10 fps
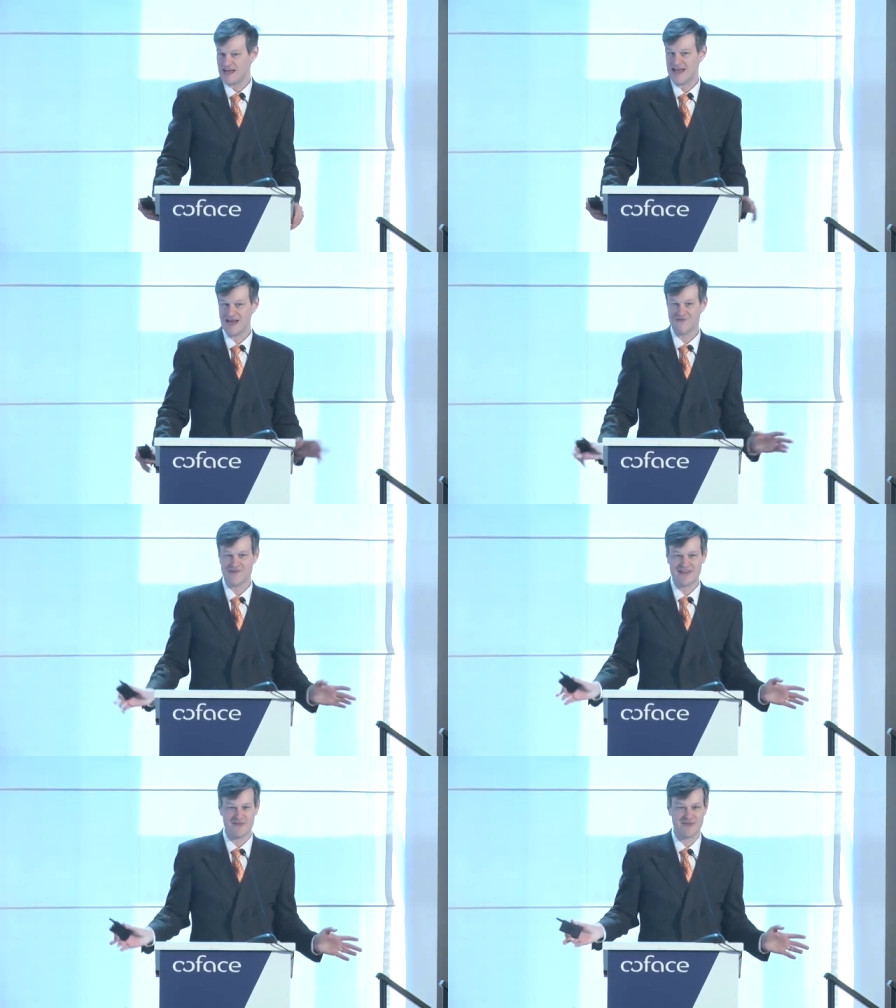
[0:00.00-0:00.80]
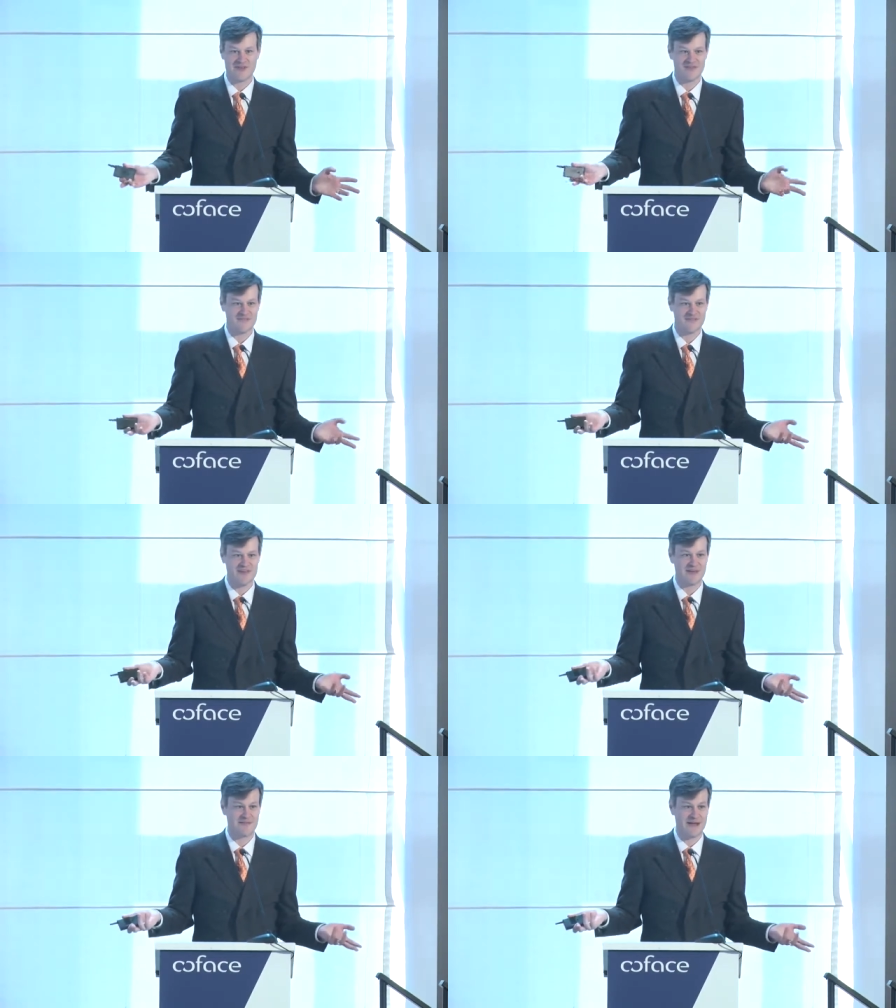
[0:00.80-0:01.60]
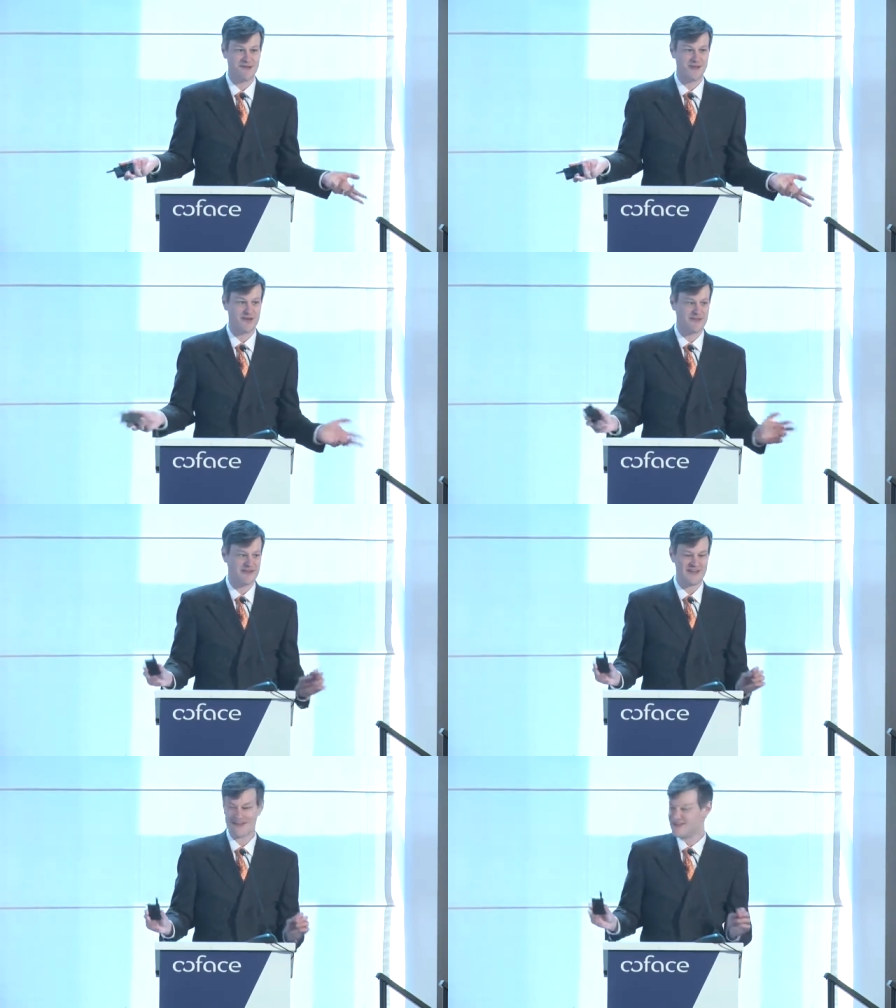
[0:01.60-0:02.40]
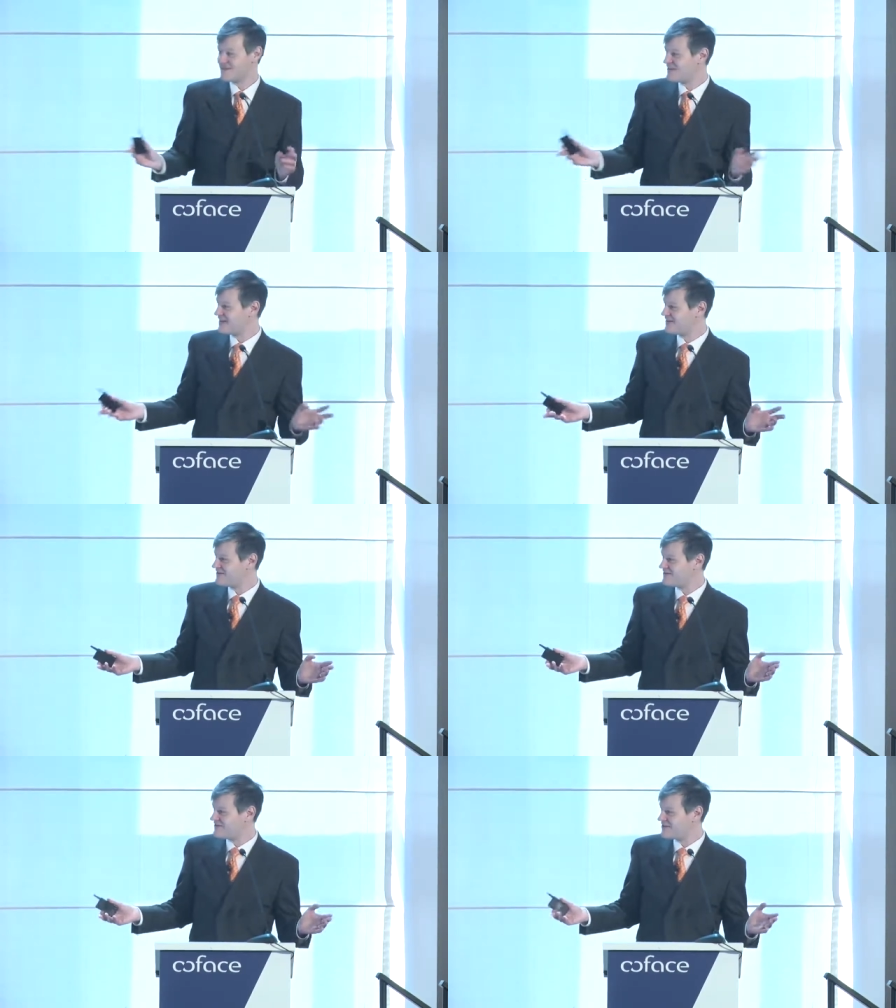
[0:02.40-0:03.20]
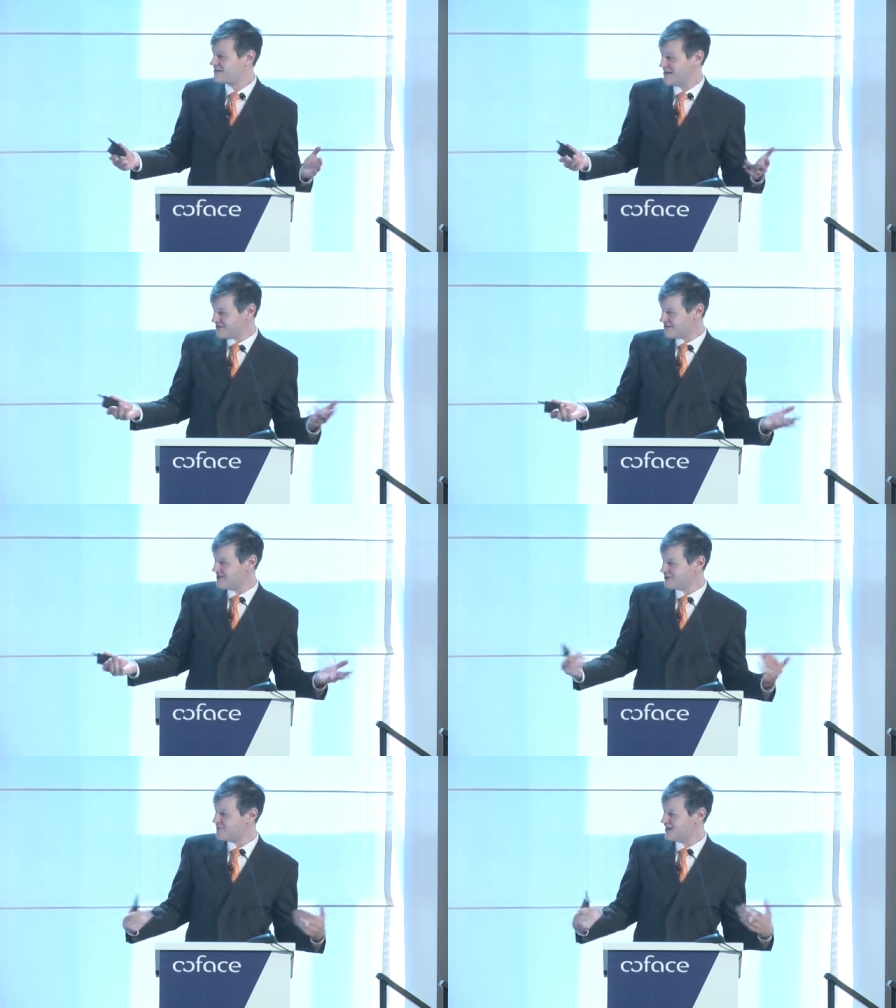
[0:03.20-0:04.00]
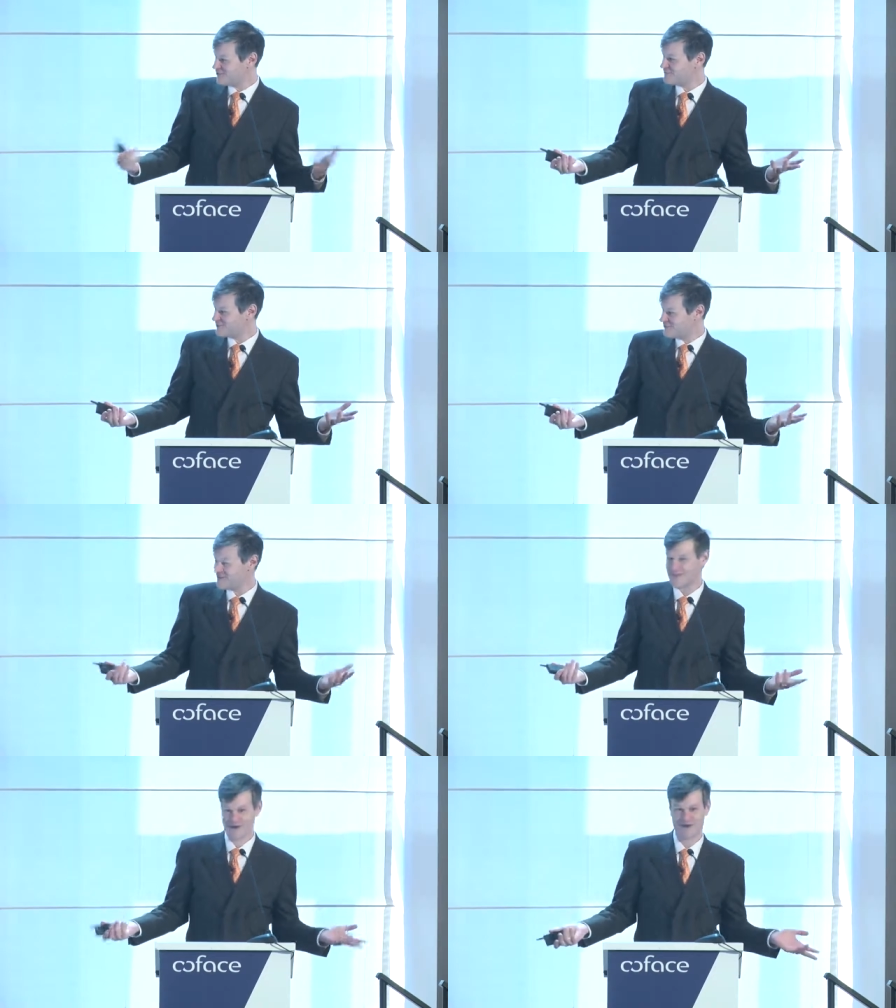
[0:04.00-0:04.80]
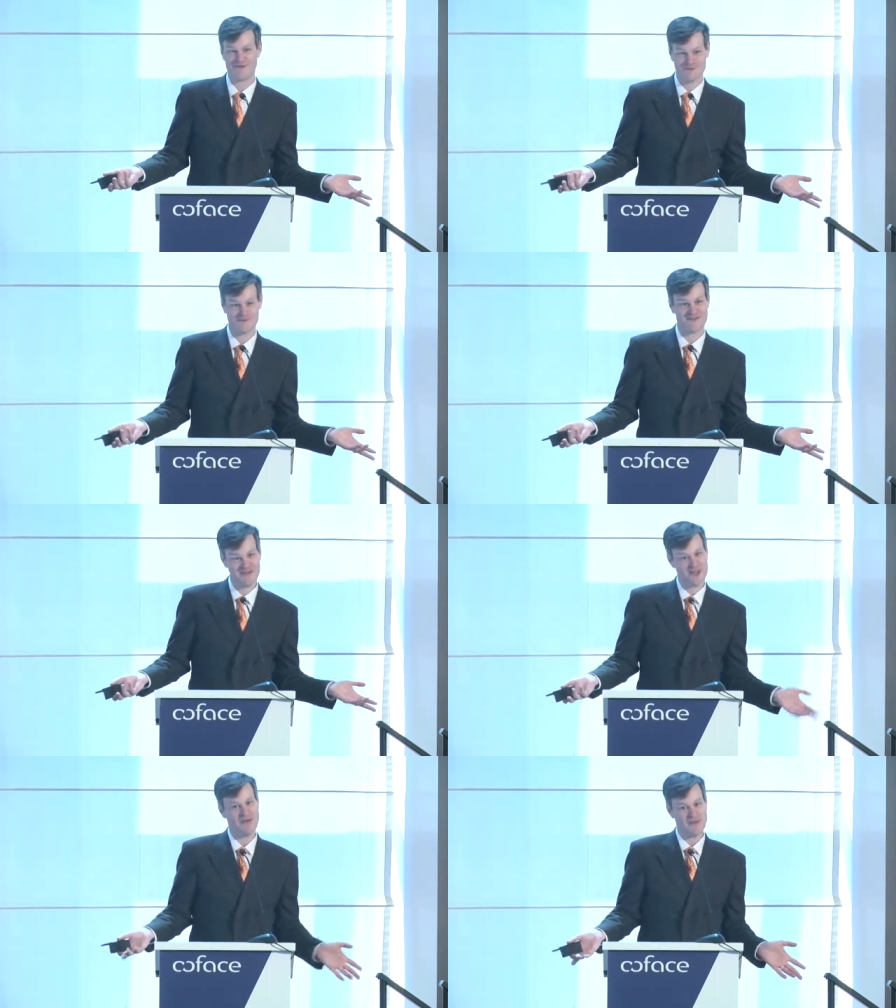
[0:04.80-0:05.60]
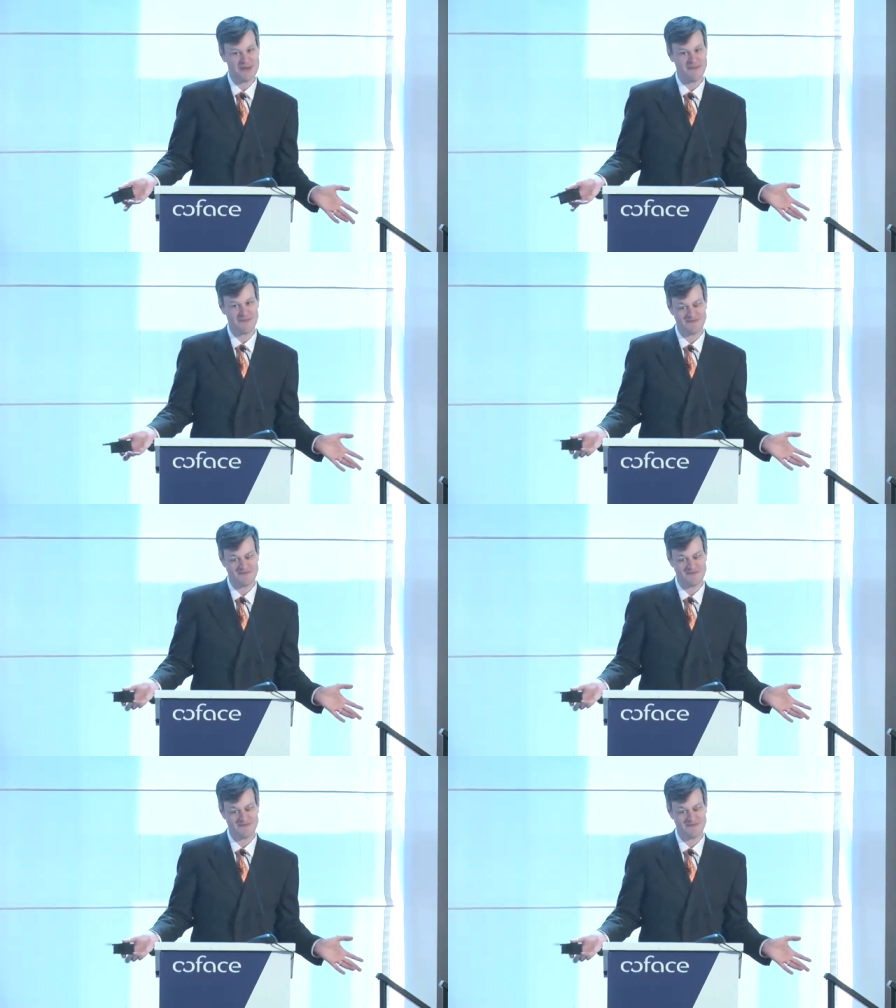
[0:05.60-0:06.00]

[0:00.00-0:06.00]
I have to say, being the head of my own company, I can say, yes, they are my own views and they are the views of my company.